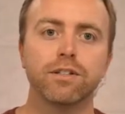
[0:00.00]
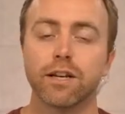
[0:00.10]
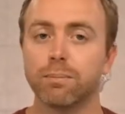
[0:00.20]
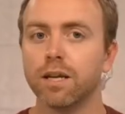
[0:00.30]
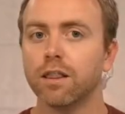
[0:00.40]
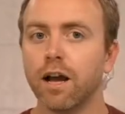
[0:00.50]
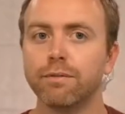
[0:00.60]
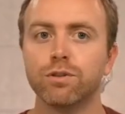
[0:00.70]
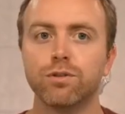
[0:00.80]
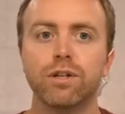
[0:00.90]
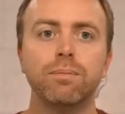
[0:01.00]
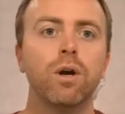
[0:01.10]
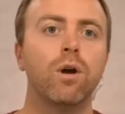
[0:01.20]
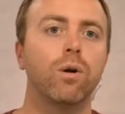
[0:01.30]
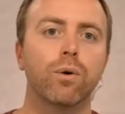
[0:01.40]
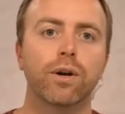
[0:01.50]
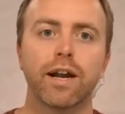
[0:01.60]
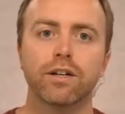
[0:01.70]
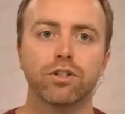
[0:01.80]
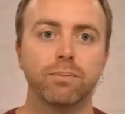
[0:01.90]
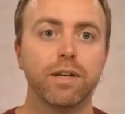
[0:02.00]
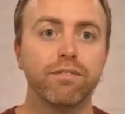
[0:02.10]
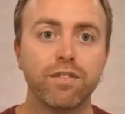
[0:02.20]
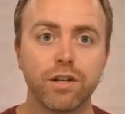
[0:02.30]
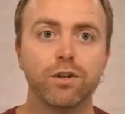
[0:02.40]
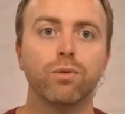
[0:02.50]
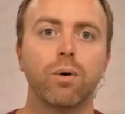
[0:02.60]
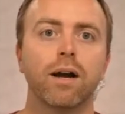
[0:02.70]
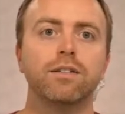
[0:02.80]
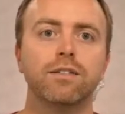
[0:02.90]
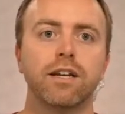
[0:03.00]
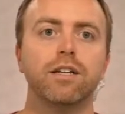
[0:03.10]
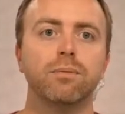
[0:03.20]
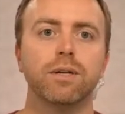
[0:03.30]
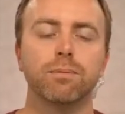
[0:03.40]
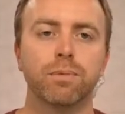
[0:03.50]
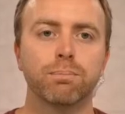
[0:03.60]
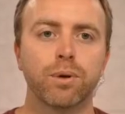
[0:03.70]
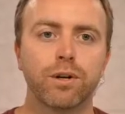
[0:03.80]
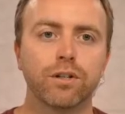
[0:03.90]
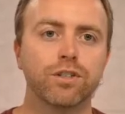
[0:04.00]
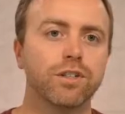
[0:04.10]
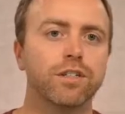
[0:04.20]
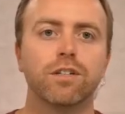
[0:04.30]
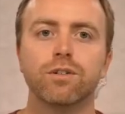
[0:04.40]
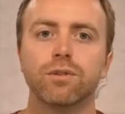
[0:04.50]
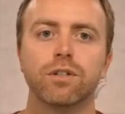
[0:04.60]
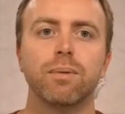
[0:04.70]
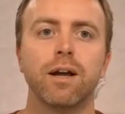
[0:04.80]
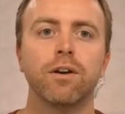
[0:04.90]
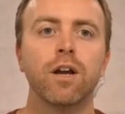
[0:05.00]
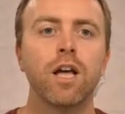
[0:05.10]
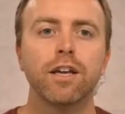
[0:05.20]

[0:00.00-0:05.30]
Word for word: That could be a live stream, or it could actually be a venue-wide stadium production. It doesn't really matter.